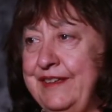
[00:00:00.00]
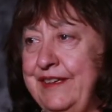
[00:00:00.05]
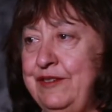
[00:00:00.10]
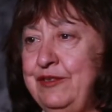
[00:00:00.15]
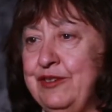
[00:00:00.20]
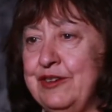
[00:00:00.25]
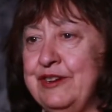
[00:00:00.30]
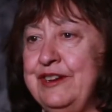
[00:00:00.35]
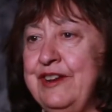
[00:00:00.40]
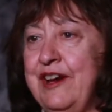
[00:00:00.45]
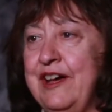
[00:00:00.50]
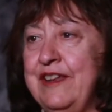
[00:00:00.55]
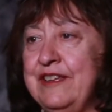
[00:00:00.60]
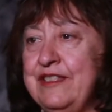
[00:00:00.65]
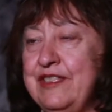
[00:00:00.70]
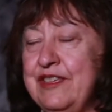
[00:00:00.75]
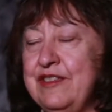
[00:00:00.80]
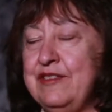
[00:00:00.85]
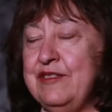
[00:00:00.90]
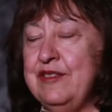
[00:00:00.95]

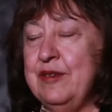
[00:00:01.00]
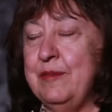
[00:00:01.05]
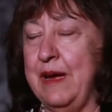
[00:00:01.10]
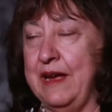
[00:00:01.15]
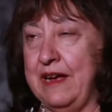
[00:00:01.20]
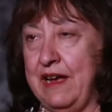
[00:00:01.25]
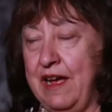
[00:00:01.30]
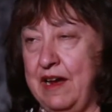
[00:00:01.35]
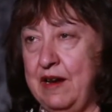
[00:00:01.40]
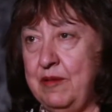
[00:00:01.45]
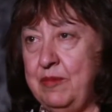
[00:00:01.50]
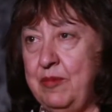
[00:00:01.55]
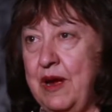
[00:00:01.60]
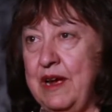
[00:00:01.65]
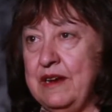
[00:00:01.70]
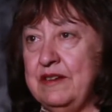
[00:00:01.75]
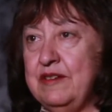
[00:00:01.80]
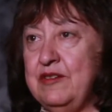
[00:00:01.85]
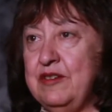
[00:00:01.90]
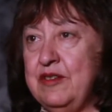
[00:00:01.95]
endocrinologist, to my
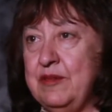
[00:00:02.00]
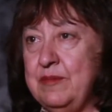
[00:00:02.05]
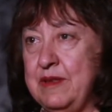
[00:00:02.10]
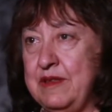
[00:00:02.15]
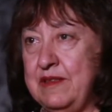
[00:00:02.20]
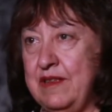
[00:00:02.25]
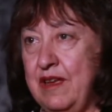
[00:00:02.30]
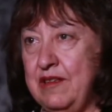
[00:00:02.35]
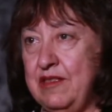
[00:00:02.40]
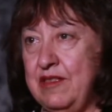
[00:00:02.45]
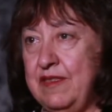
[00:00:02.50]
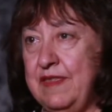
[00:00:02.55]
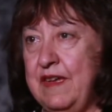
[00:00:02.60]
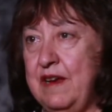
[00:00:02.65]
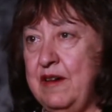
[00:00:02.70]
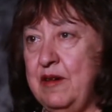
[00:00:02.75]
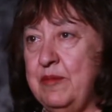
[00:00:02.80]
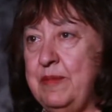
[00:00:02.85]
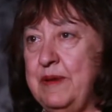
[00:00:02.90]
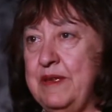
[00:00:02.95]
chiropractor, to massage
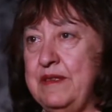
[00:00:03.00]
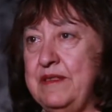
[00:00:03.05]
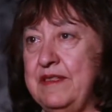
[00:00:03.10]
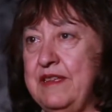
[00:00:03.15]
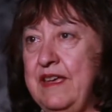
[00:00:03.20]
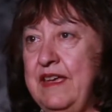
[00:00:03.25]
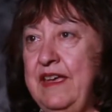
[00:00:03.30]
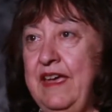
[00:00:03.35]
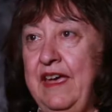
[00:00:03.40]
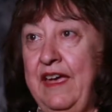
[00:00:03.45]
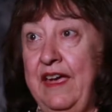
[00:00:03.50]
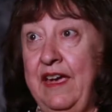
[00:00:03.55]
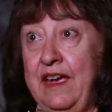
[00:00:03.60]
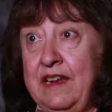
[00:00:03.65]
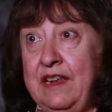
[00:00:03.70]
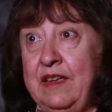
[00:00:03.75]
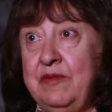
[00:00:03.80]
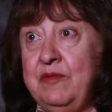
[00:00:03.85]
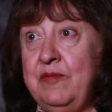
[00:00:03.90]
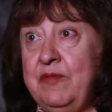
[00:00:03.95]
therapist,
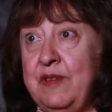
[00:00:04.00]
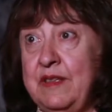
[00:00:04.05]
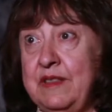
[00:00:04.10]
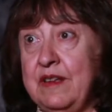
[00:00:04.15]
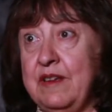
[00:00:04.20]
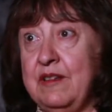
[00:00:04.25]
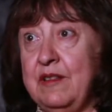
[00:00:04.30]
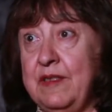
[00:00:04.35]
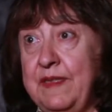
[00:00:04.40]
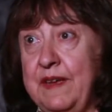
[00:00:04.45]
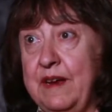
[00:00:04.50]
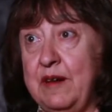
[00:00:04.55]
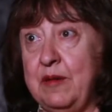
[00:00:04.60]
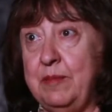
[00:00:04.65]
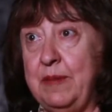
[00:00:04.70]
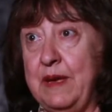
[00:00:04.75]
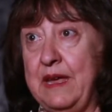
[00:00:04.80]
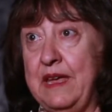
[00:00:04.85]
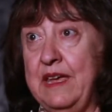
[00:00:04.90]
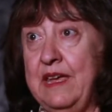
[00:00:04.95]
and even physical
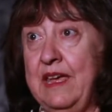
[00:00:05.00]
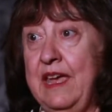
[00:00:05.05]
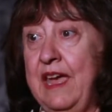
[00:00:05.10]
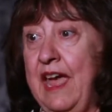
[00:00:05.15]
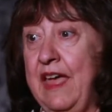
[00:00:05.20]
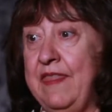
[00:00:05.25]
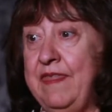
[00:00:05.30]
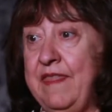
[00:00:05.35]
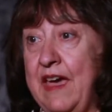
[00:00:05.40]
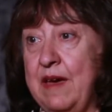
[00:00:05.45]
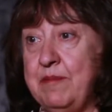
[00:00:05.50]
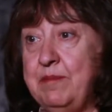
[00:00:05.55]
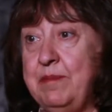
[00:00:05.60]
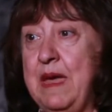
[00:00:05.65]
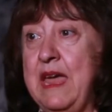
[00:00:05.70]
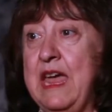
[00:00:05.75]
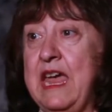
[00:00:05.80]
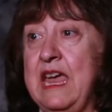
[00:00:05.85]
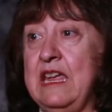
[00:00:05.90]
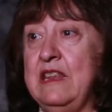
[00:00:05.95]
therapy, and that
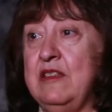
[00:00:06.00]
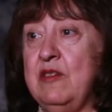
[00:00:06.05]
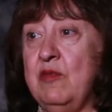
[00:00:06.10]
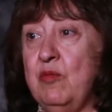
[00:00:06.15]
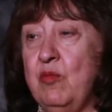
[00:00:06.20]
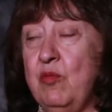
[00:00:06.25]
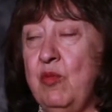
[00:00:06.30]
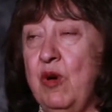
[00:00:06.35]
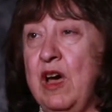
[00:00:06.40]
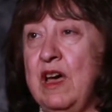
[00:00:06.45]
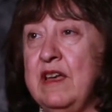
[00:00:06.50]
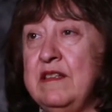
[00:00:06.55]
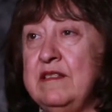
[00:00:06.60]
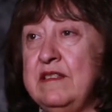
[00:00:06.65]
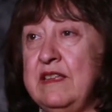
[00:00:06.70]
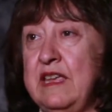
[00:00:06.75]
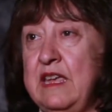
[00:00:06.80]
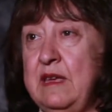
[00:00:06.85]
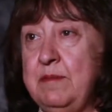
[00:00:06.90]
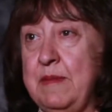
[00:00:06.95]
pain
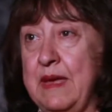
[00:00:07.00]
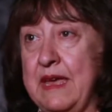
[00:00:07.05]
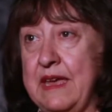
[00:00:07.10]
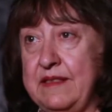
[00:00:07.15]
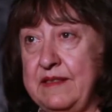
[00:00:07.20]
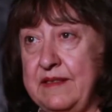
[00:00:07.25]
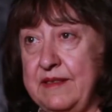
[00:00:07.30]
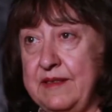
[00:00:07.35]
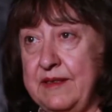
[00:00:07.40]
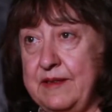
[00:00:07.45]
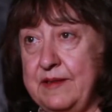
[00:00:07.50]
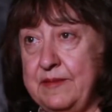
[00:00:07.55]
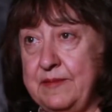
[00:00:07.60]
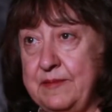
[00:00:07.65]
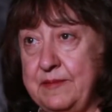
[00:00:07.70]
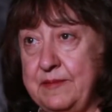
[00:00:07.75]
was immense.